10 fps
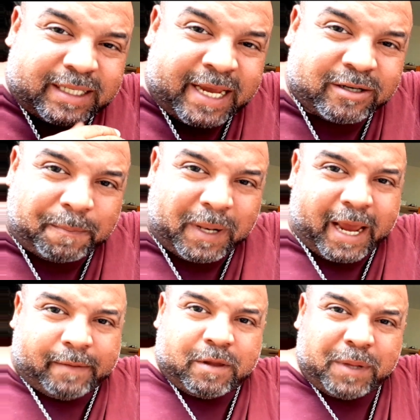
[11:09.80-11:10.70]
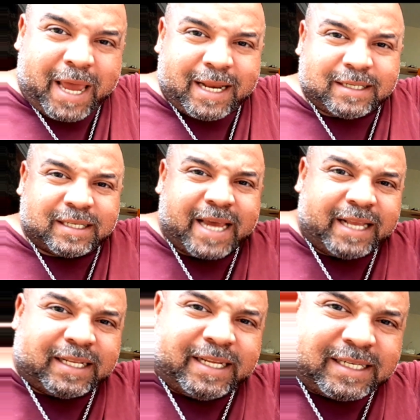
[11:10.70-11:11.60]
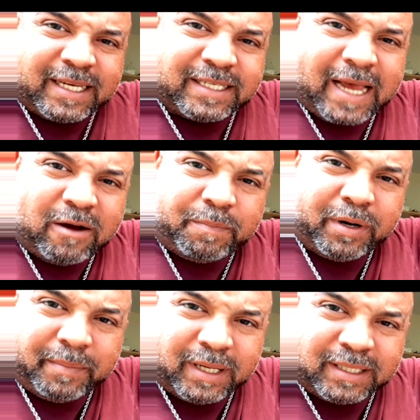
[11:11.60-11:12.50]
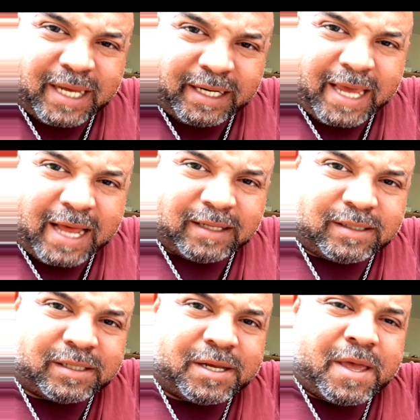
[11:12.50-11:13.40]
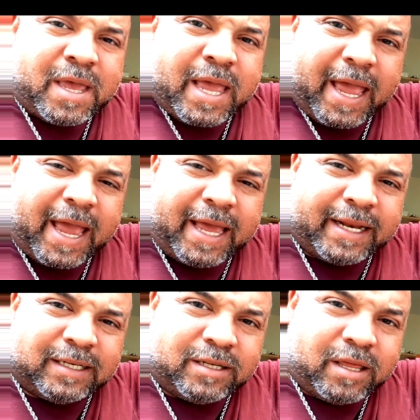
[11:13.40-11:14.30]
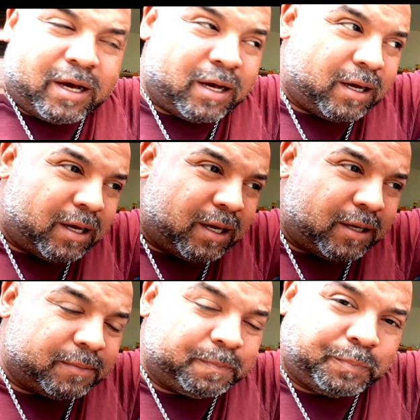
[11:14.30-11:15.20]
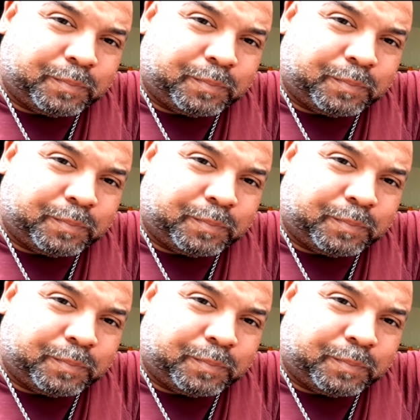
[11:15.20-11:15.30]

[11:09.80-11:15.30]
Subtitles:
Here's the plan. The plan is to take the discus out and put them in the 10 gallons, and the